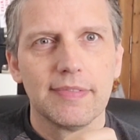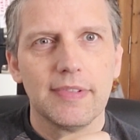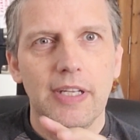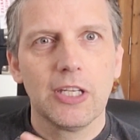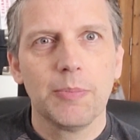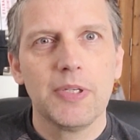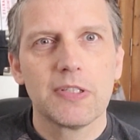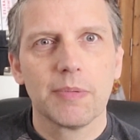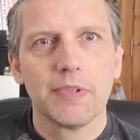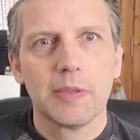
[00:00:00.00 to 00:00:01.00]
it could be
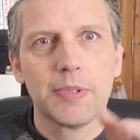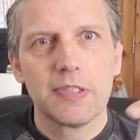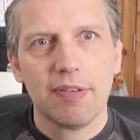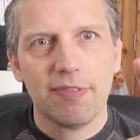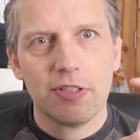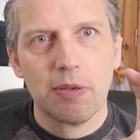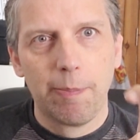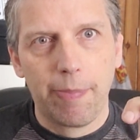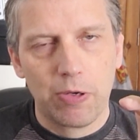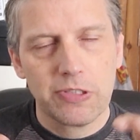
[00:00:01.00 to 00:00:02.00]
something perceived as
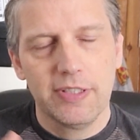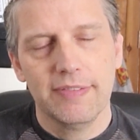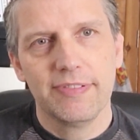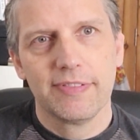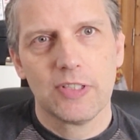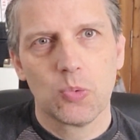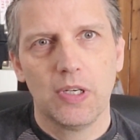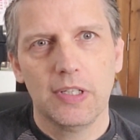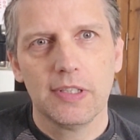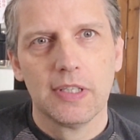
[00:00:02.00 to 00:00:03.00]
positive as
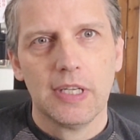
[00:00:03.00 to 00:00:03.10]
well.